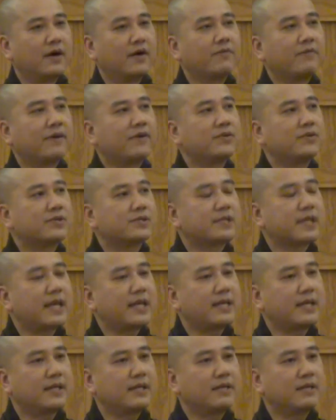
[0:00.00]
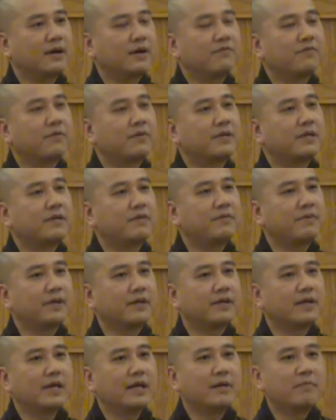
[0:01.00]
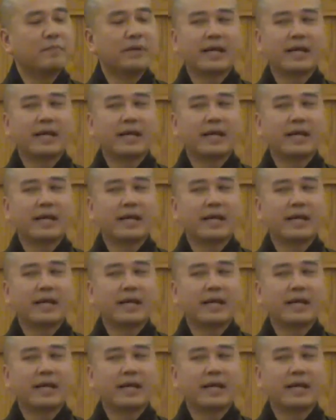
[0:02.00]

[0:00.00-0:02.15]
of understanding, of forgiving.